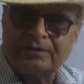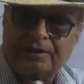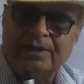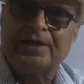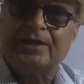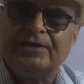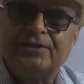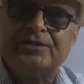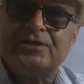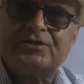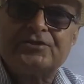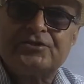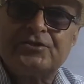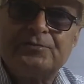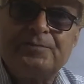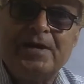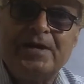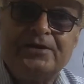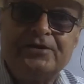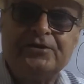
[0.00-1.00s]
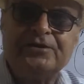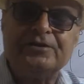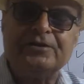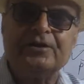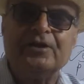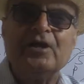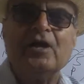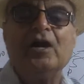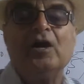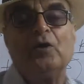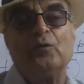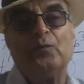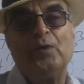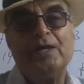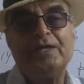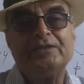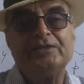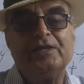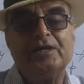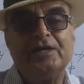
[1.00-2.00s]
There is a symmetry. Or
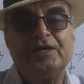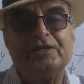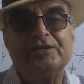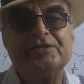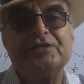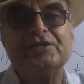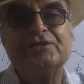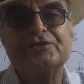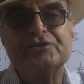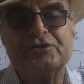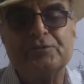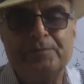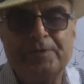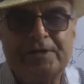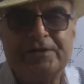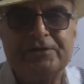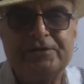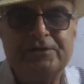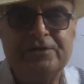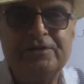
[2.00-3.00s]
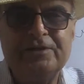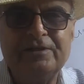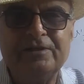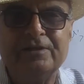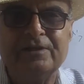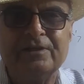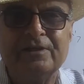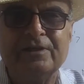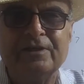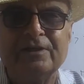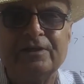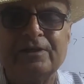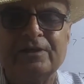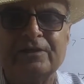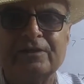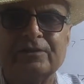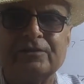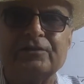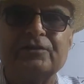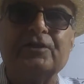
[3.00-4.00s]
when there is a symmetry,
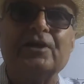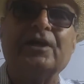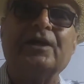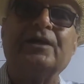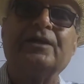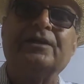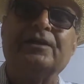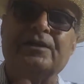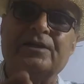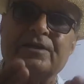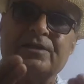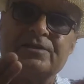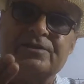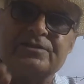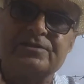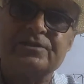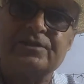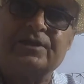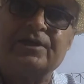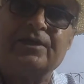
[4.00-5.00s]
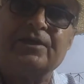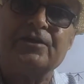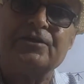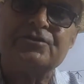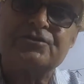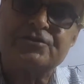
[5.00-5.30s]
there is a